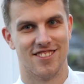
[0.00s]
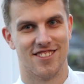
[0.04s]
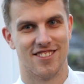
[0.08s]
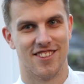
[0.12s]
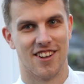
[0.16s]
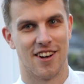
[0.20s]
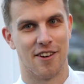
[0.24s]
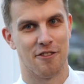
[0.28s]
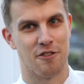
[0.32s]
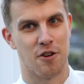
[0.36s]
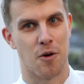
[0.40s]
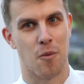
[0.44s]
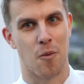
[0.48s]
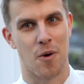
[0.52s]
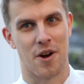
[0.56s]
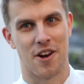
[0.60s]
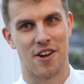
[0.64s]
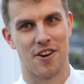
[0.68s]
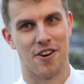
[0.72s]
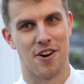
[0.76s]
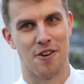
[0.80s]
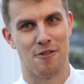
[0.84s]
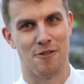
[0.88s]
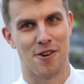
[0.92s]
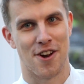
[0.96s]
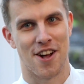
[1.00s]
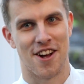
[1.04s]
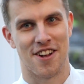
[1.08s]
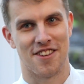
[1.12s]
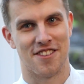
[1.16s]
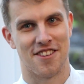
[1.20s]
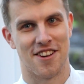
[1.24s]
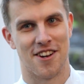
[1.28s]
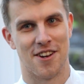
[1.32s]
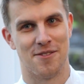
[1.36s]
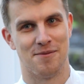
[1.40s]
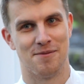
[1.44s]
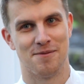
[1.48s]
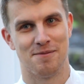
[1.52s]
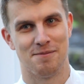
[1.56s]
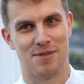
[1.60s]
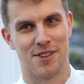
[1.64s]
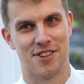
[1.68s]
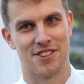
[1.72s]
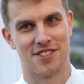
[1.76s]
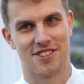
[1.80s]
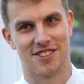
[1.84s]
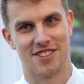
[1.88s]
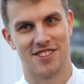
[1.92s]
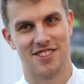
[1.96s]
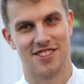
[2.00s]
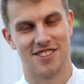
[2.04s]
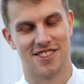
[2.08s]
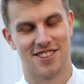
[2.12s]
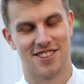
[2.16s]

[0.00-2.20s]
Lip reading: either I win it or run out of time, basically. So.